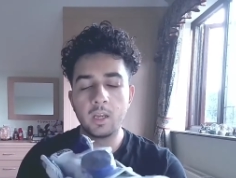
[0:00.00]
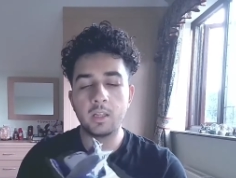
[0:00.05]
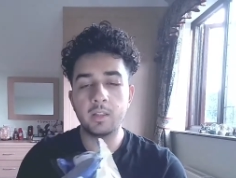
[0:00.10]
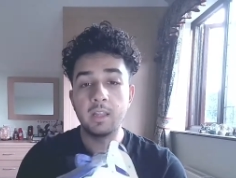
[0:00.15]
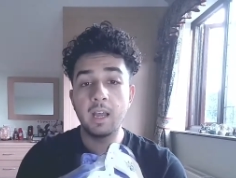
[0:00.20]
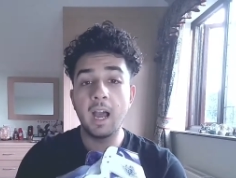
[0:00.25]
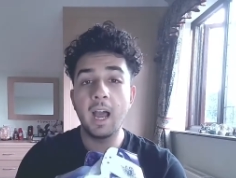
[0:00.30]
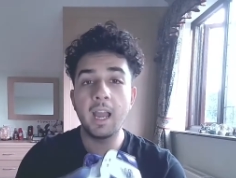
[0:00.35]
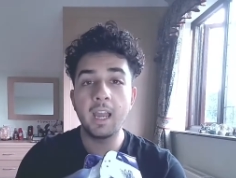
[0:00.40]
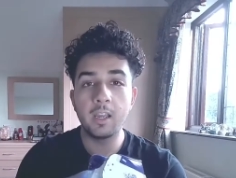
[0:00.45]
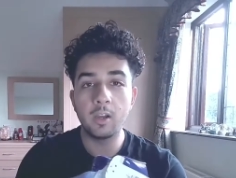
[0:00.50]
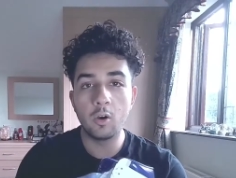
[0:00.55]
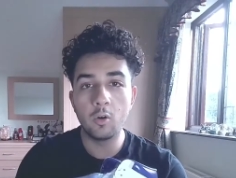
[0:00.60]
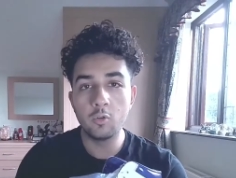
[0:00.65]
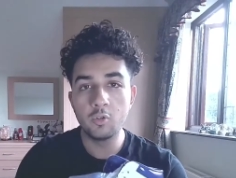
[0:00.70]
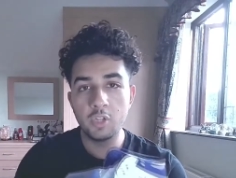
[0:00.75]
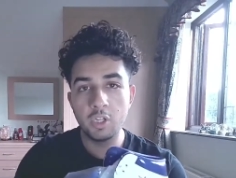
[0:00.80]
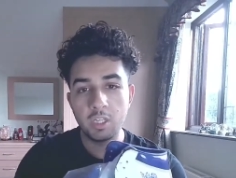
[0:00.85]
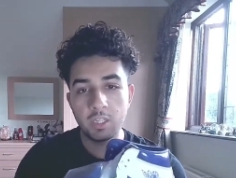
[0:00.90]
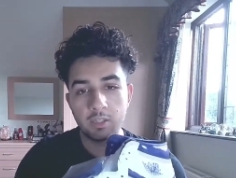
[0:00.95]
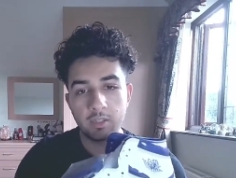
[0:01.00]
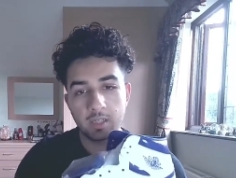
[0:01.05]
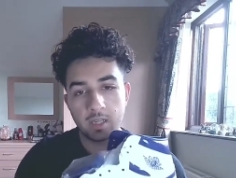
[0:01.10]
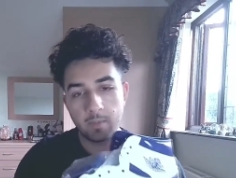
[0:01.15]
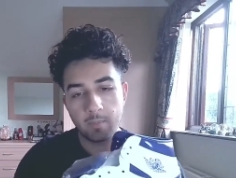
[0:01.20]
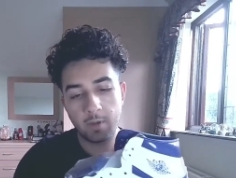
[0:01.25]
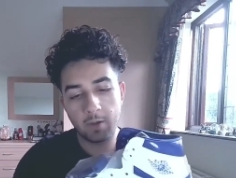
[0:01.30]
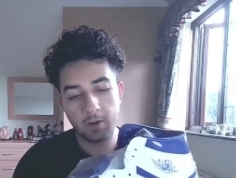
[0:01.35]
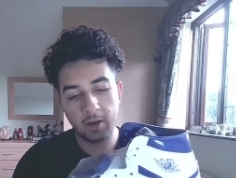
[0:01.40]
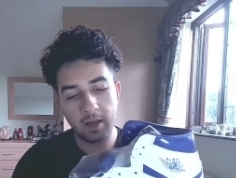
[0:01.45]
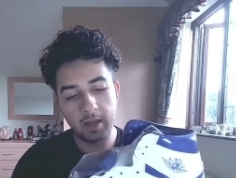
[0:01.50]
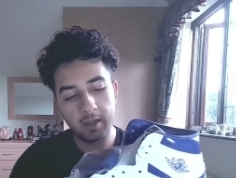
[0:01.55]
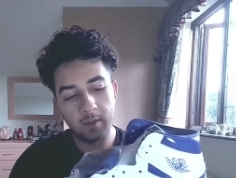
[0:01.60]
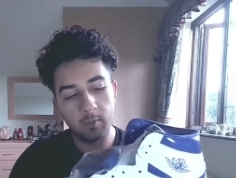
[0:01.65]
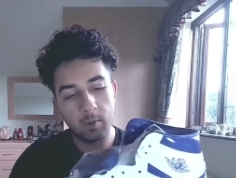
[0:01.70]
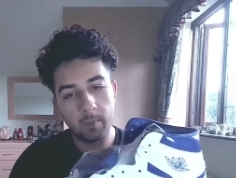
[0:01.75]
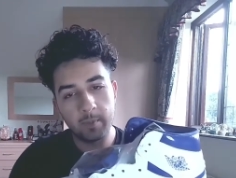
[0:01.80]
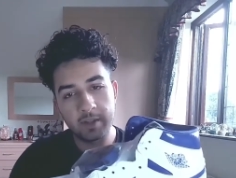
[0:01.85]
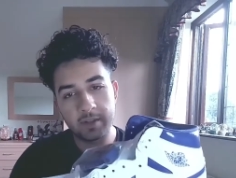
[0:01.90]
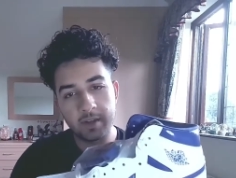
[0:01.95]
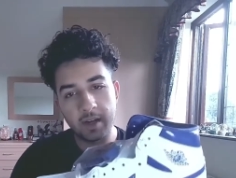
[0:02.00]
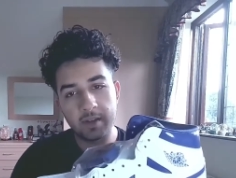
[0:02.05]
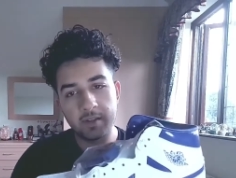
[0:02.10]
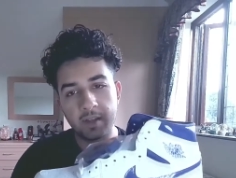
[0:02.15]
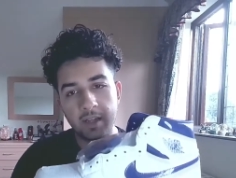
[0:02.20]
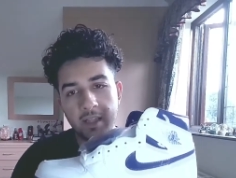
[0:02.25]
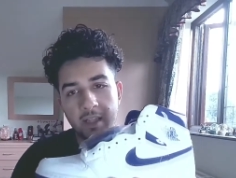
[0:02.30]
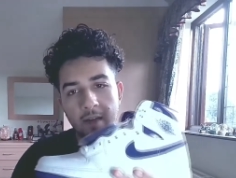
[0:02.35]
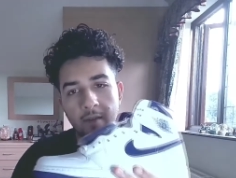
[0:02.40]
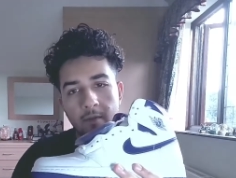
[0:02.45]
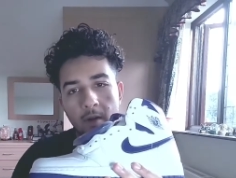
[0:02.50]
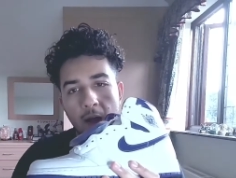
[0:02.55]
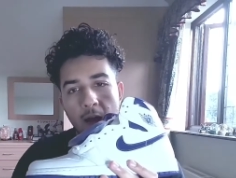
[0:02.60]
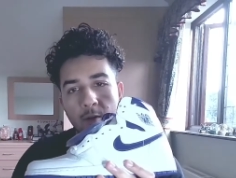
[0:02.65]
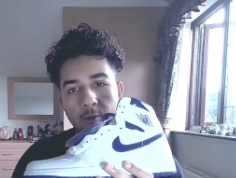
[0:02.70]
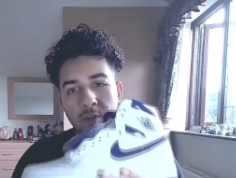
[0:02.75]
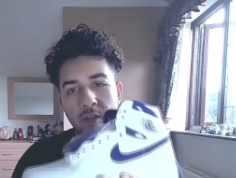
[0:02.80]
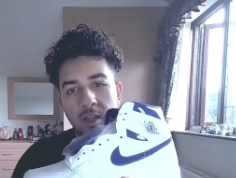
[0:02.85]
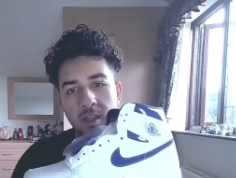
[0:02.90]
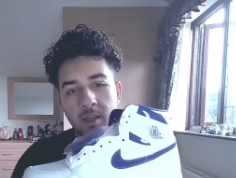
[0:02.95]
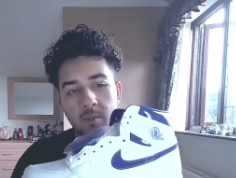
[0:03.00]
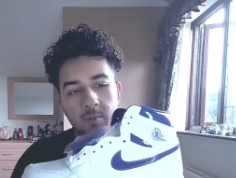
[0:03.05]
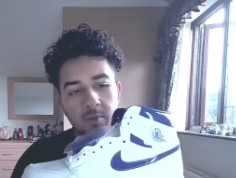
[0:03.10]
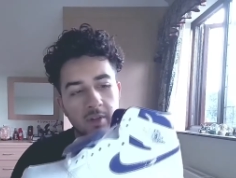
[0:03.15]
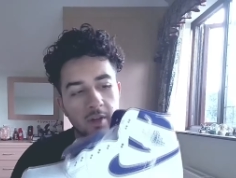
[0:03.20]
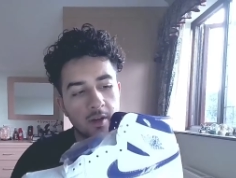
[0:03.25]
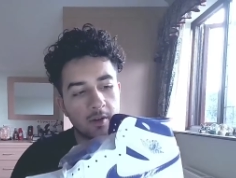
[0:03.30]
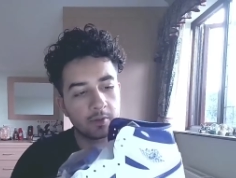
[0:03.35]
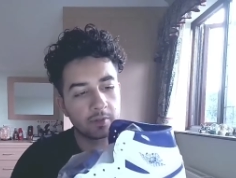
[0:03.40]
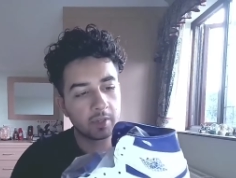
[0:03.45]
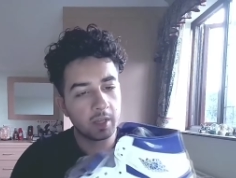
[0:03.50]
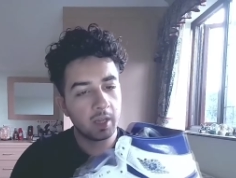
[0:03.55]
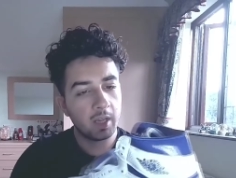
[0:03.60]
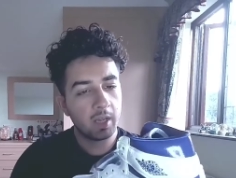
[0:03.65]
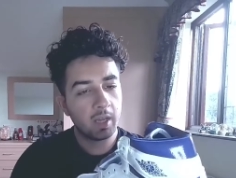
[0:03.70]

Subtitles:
the high OG to come out in the women's sizing, and they've outdone themselves.